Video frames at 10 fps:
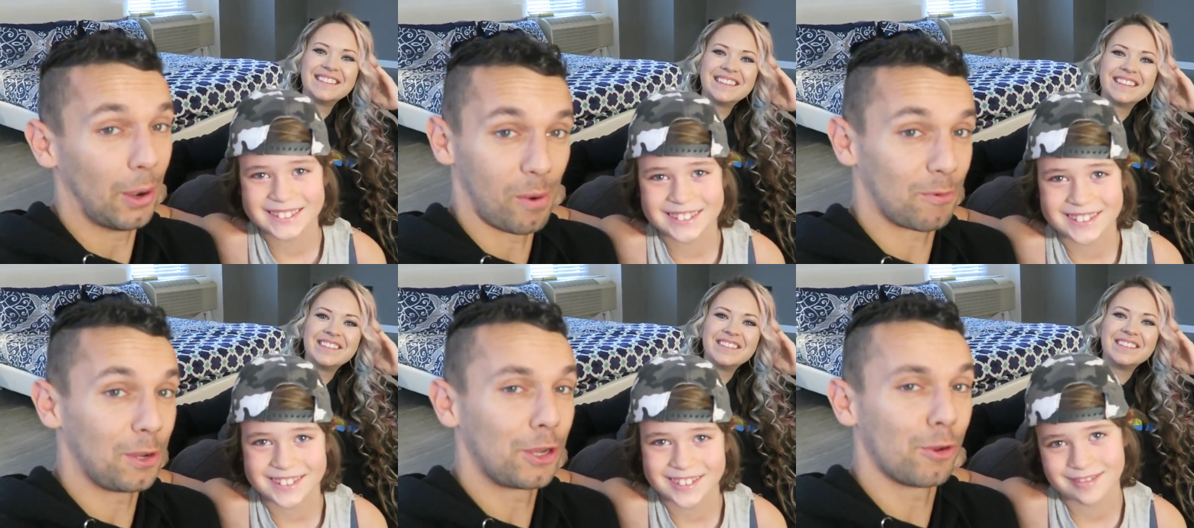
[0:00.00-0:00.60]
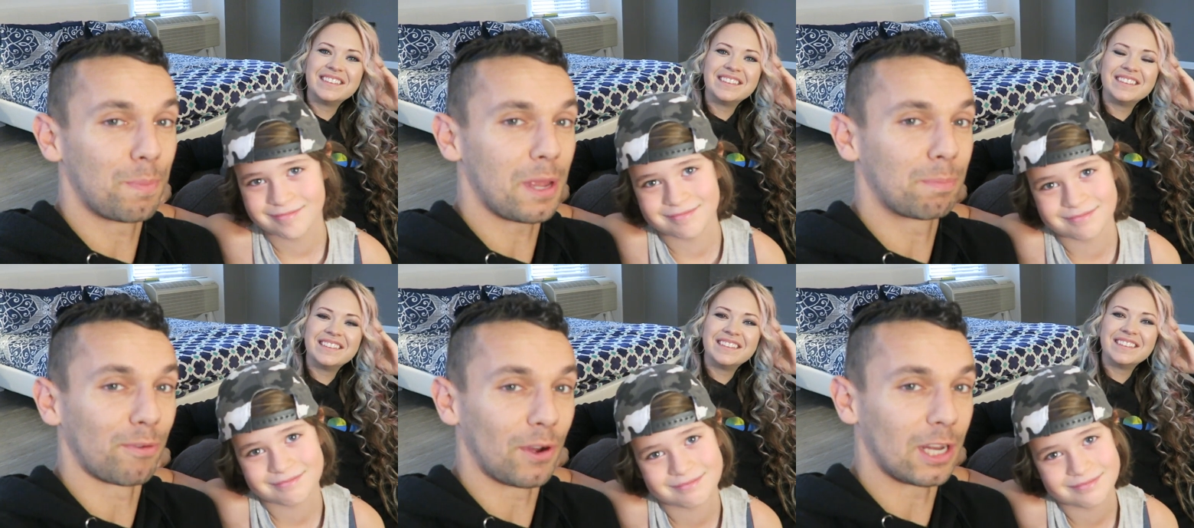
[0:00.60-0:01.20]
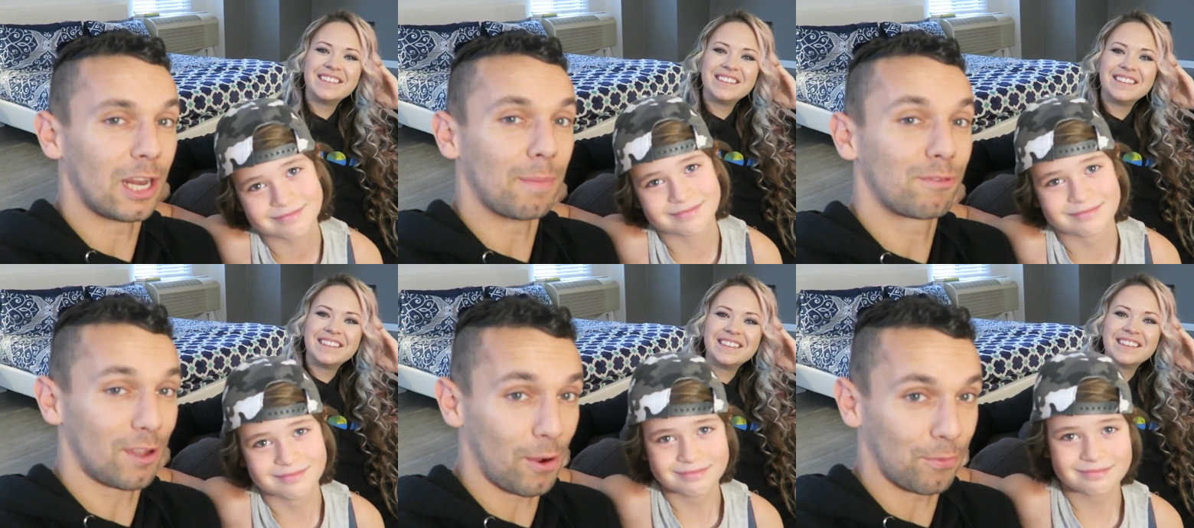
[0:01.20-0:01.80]
Speaker 1: However, he could be providing
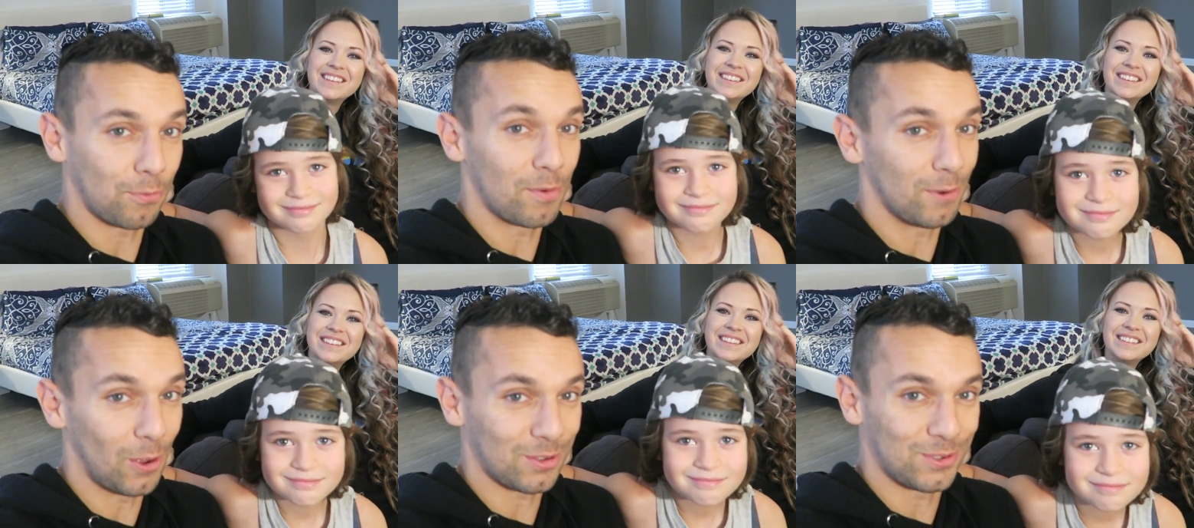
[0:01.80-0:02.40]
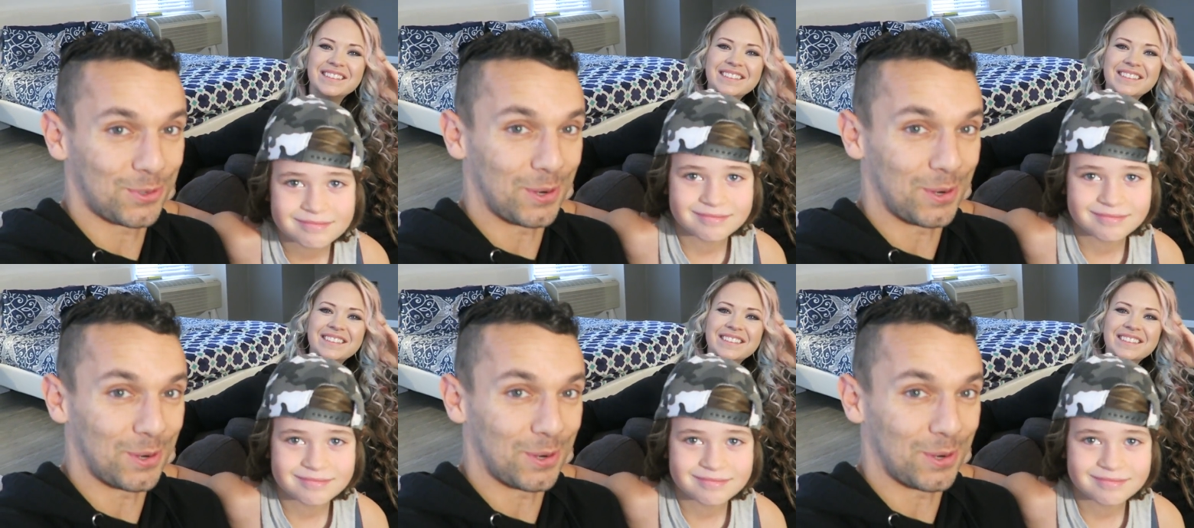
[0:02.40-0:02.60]
himself with lots of